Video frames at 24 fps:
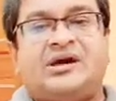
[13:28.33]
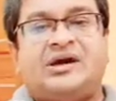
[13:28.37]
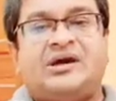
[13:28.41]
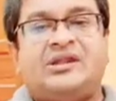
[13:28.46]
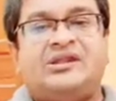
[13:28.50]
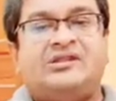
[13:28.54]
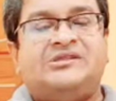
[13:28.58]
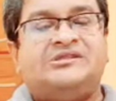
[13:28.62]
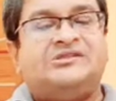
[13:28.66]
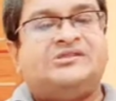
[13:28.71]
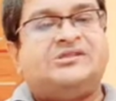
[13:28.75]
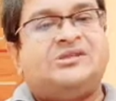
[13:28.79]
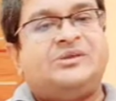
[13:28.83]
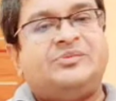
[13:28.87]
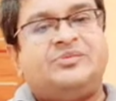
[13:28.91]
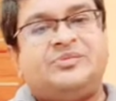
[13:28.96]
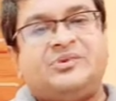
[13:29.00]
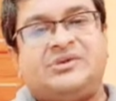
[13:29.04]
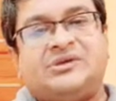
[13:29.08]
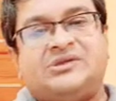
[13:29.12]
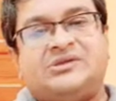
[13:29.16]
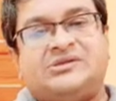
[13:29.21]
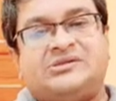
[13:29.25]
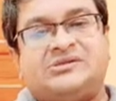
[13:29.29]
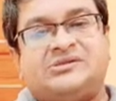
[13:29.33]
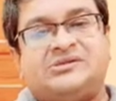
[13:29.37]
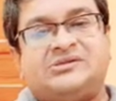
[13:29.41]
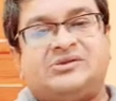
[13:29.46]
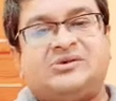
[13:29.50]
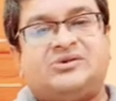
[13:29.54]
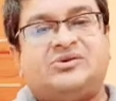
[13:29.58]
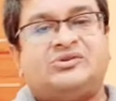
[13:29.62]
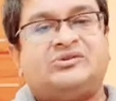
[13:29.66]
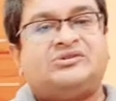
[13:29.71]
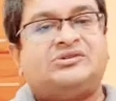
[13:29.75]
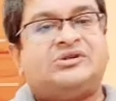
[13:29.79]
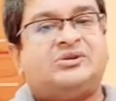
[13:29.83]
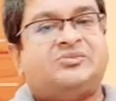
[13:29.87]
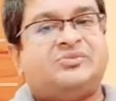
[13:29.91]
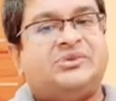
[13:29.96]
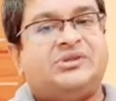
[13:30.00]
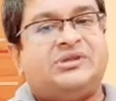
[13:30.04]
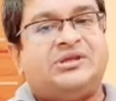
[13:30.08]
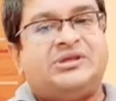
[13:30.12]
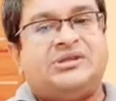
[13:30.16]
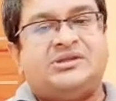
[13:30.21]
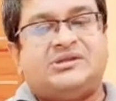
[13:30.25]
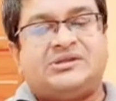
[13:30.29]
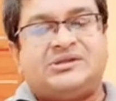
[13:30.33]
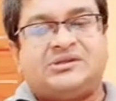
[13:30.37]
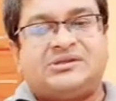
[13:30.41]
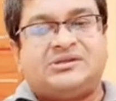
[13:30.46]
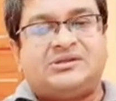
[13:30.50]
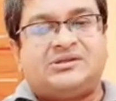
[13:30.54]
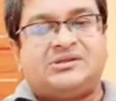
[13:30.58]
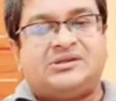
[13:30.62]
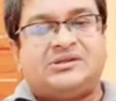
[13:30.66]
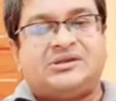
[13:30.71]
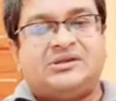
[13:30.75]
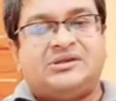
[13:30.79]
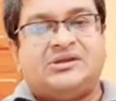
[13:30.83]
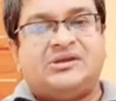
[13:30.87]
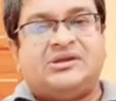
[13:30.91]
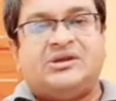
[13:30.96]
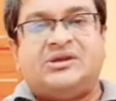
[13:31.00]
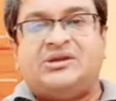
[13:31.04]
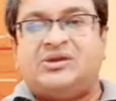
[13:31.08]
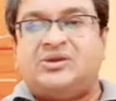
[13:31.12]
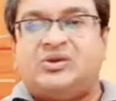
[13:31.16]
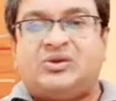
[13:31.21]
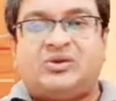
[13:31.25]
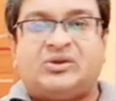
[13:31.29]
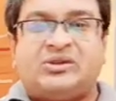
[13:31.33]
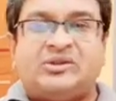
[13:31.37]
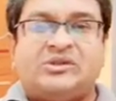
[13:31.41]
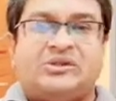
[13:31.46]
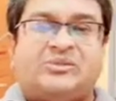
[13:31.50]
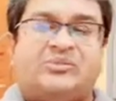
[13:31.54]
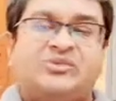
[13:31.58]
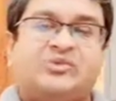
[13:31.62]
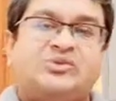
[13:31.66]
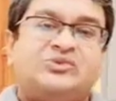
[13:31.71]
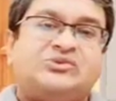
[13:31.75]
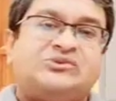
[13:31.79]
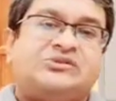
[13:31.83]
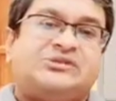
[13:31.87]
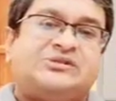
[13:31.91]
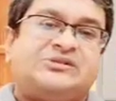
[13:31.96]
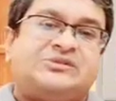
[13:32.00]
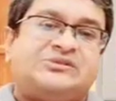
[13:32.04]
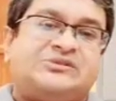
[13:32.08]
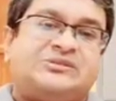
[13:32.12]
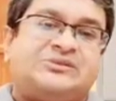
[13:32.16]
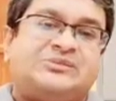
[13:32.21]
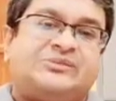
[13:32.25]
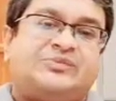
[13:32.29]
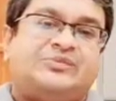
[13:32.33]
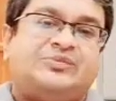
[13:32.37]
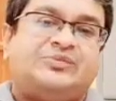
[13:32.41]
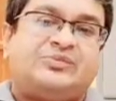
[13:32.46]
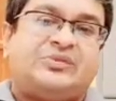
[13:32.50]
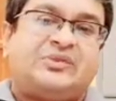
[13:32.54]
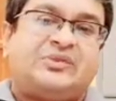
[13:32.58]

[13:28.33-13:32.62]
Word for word: are incipient or terminated, not in the process.